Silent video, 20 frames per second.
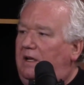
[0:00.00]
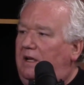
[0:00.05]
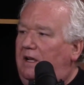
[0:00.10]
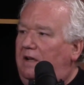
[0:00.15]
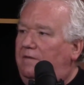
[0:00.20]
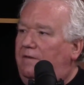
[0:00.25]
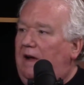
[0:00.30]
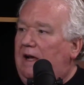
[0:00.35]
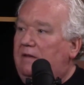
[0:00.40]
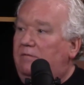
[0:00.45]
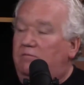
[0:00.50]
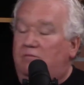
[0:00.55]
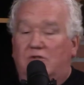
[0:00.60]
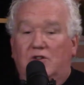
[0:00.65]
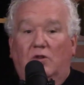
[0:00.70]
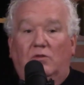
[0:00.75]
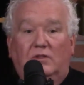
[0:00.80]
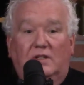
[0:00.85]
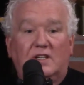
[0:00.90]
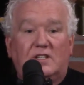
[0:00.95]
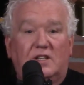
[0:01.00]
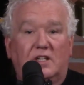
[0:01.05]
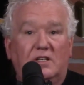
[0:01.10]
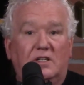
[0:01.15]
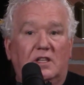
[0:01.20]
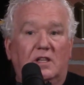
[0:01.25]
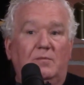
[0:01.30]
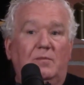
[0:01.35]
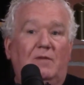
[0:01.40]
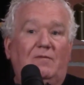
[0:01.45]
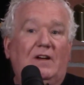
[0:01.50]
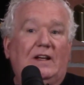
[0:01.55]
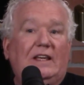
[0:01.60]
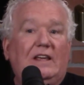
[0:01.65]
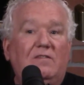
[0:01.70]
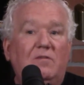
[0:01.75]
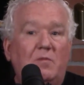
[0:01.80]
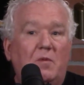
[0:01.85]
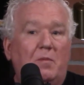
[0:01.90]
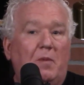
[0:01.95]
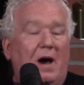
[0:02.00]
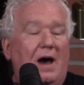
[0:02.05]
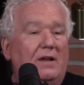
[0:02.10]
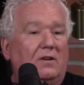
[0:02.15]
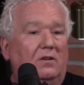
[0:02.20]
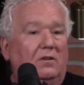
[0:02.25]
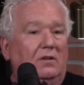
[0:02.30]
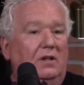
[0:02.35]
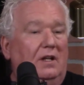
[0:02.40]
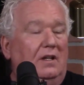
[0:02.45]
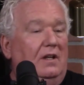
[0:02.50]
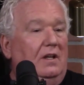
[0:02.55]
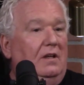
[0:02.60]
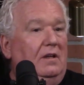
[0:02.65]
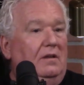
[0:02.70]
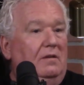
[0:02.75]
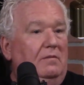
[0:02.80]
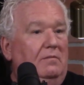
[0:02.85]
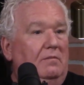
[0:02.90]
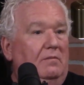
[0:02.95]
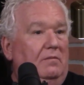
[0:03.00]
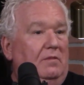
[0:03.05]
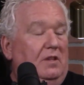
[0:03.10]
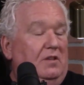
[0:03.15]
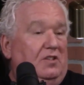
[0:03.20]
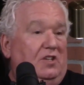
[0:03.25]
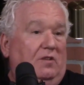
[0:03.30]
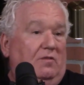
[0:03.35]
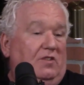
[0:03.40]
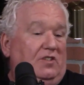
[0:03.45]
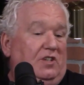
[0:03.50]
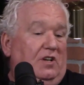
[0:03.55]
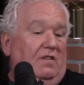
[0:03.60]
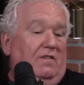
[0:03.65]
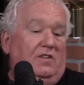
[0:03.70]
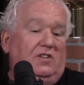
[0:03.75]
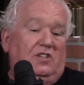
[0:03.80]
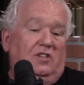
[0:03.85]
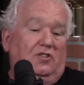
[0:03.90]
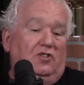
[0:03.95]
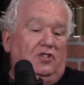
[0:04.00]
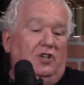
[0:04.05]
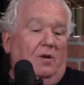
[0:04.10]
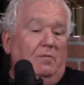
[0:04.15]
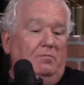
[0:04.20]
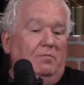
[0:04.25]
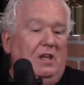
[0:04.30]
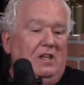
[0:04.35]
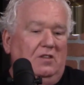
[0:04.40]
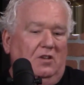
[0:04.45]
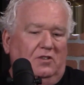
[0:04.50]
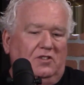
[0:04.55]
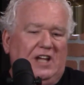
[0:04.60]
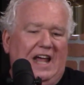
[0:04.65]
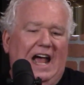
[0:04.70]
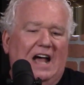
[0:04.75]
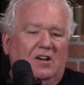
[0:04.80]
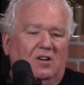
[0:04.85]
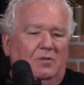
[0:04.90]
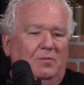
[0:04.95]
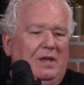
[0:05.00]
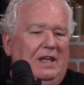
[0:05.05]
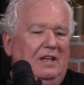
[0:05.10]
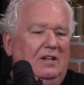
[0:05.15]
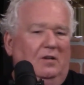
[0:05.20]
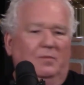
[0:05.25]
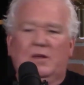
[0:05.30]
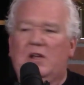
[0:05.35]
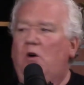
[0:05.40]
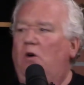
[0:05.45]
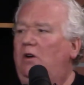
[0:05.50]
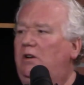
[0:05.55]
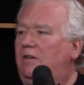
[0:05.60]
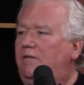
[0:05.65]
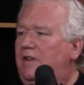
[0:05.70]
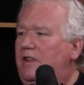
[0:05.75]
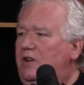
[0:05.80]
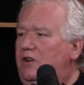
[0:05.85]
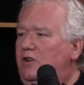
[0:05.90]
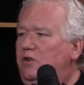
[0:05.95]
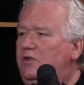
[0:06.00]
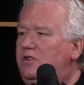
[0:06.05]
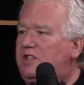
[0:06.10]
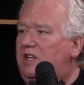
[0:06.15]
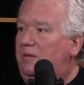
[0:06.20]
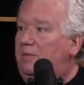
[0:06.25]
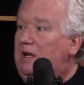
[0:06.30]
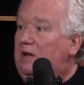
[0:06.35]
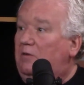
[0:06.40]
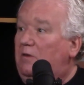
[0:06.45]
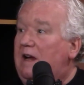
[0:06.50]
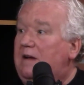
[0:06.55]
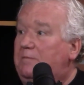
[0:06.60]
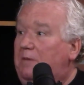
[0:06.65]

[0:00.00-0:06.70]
If I don't listen to them, if I give them a bottle, the Secret Service, they'll jump me, they'll tackle me, it'll be all over the news, it'll be great